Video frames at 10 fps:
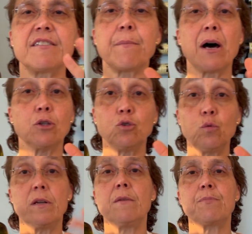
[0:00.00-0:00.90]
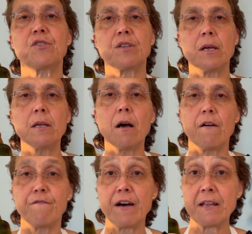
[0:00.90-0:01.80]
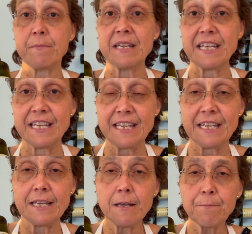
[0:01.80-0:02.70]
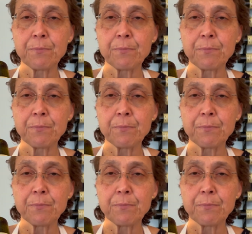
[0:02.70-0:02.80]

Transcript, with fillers: about 20% of vitamin E